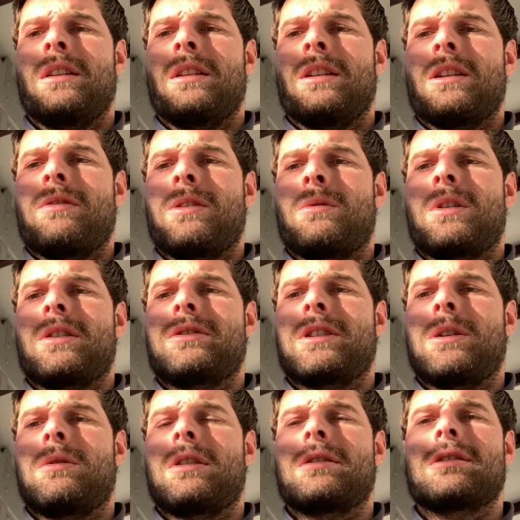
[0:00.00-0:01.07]
If you want to see
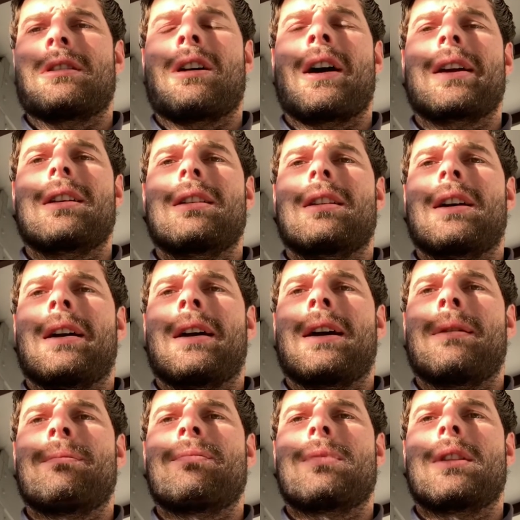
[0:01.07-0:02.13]
what it's like,
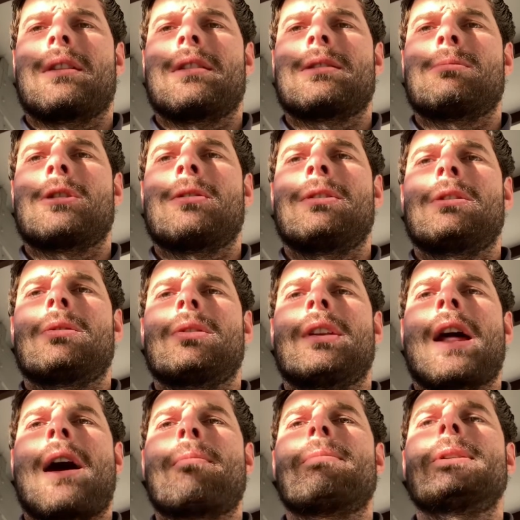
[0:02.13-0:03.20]
there's a movie called
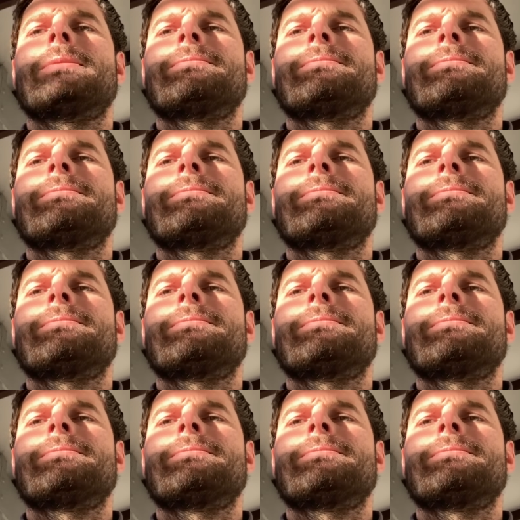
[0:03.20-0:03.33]
Numb.